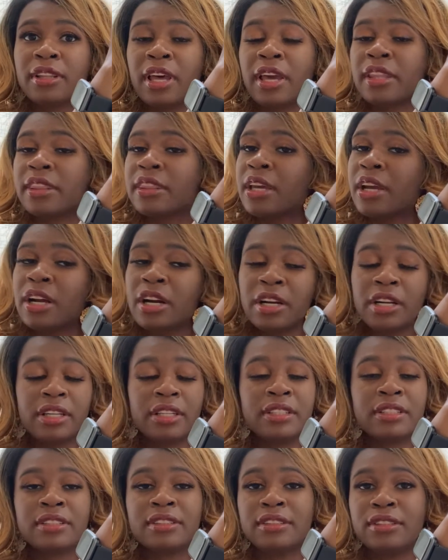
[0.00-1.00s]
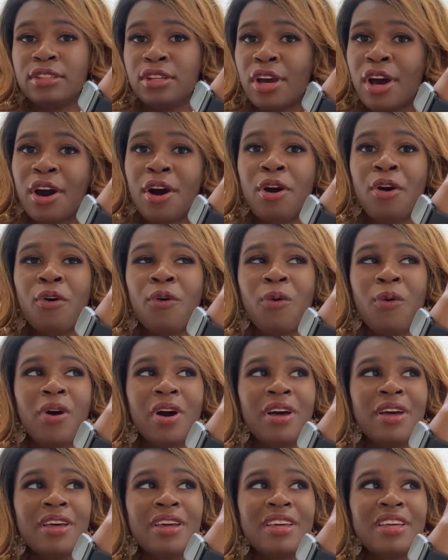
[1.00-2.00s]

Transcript: Like, there's no